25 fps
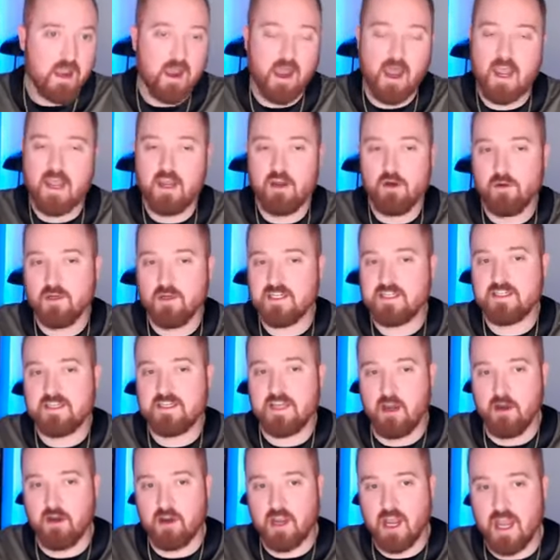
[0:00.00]
i always
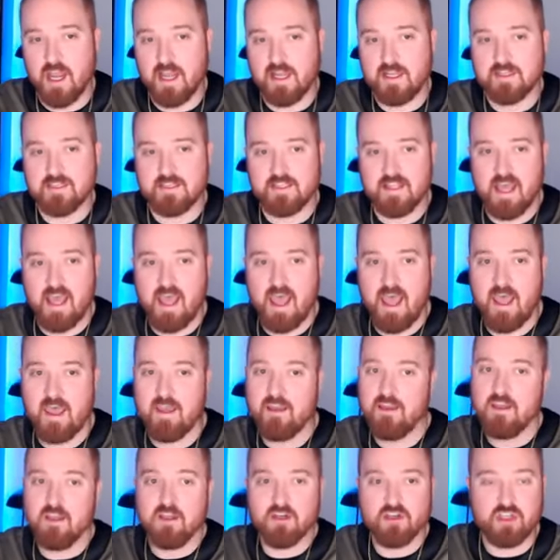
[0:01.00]
tell guys
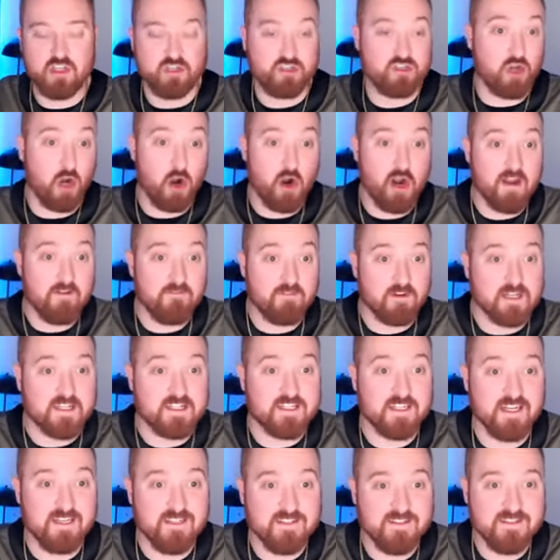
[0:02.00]
that to start every
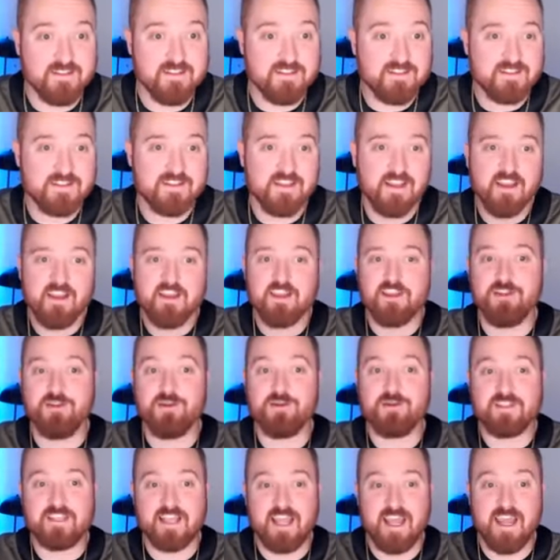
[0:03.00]
sentence
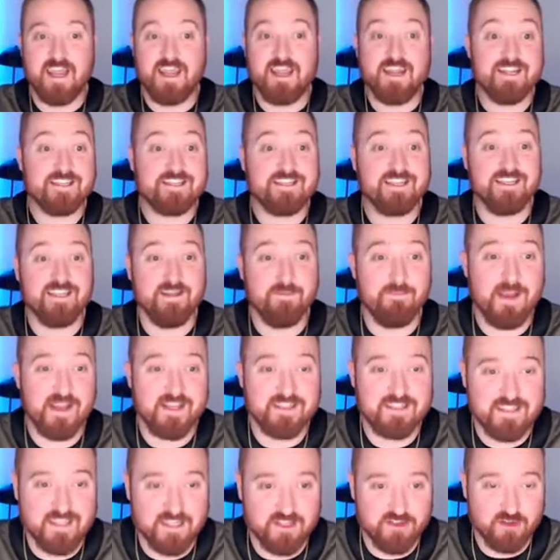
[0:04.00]
you say it's in the
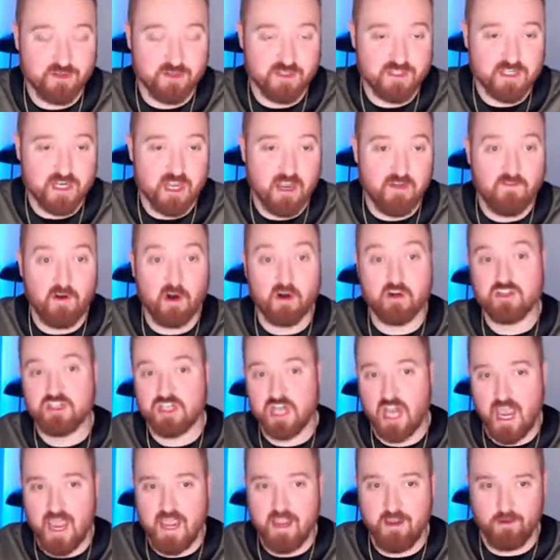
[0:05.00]
best interest of our
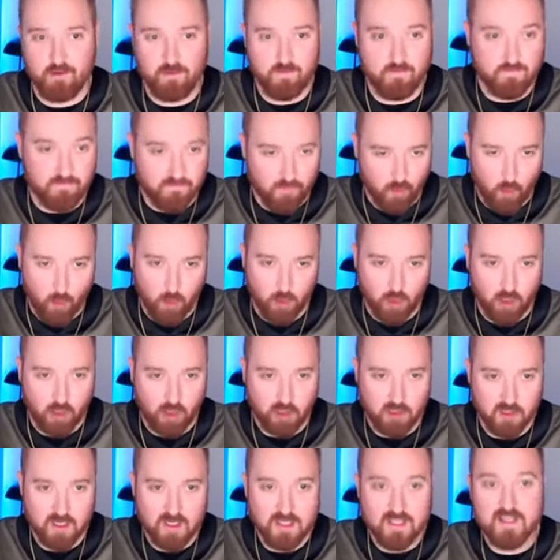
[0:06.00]
child
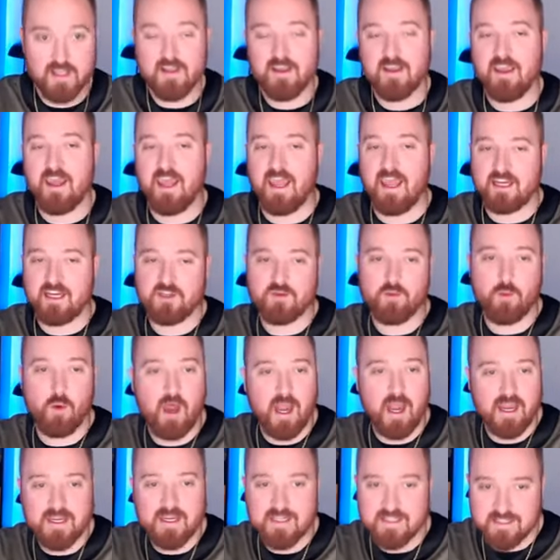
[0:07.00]
for X,
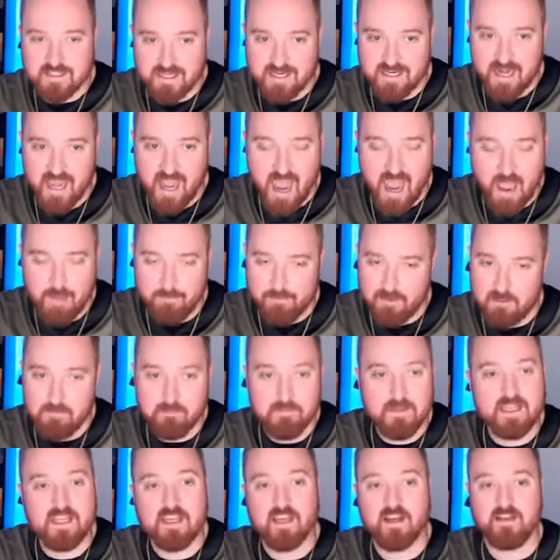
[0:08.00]
Y, and Z to happen
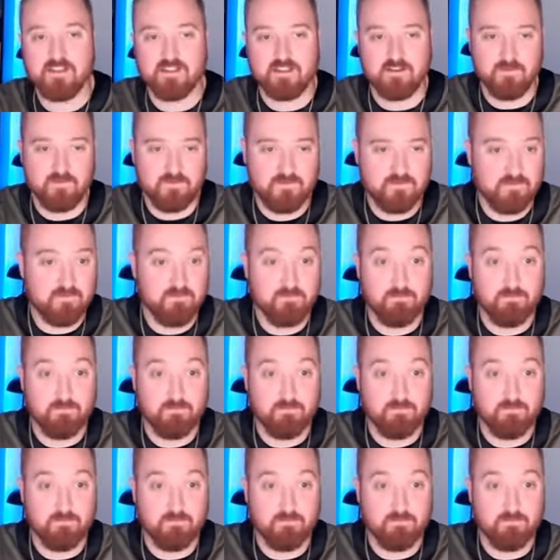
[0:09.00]
because of